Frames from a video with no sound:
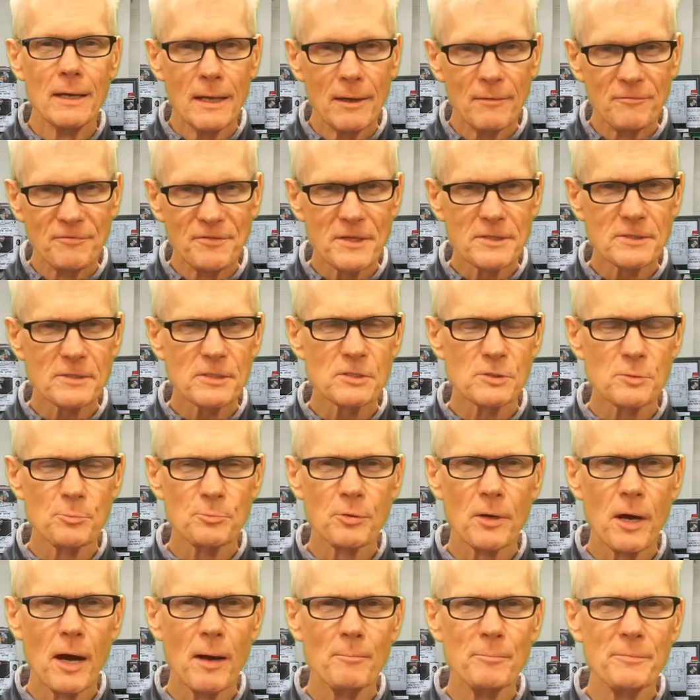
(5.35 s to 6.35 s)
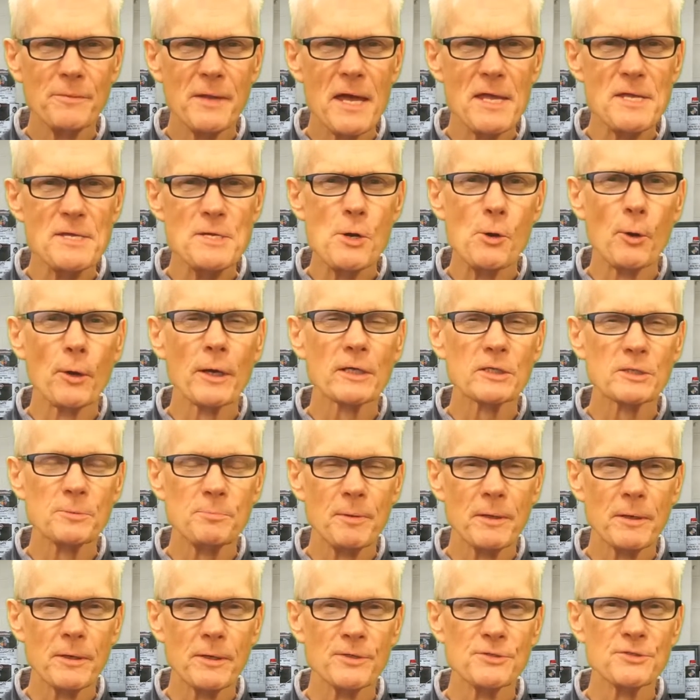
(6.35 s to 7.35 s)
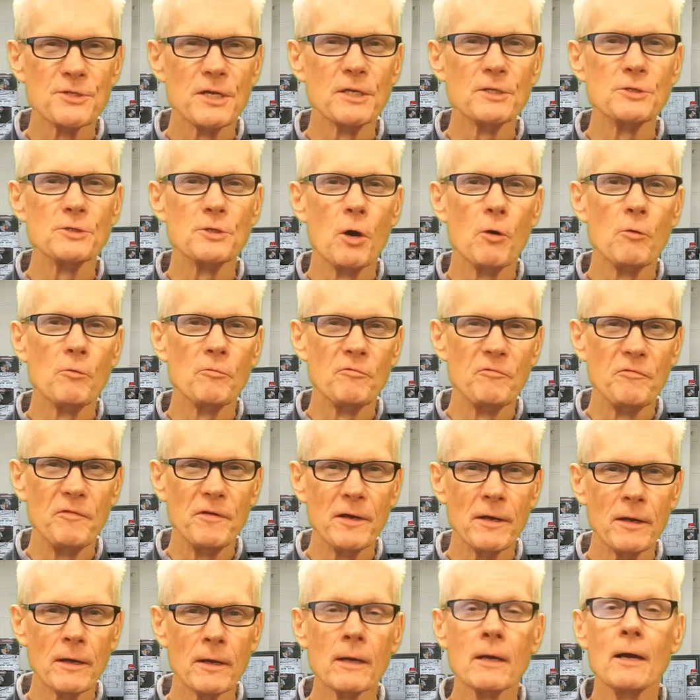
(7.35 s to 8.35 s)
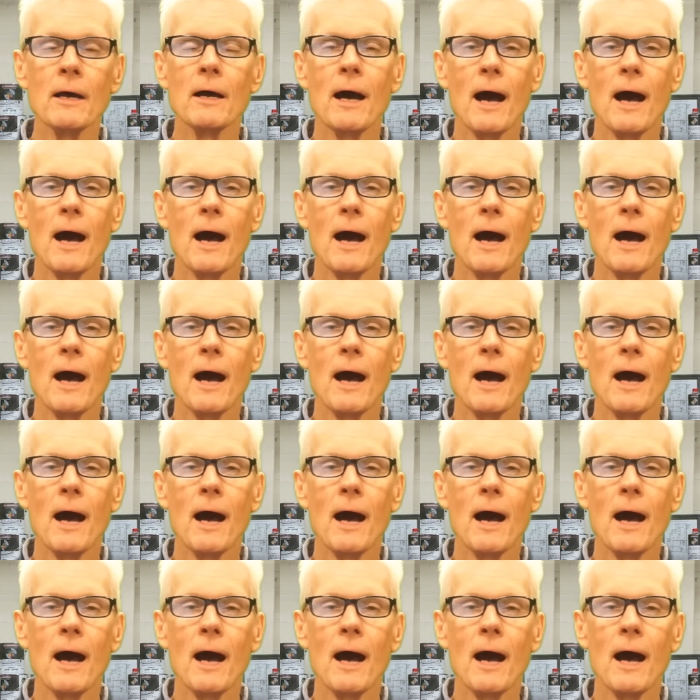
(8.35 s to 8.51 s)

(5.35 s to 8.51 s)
If this is a problem that you're experiencing, don't fear.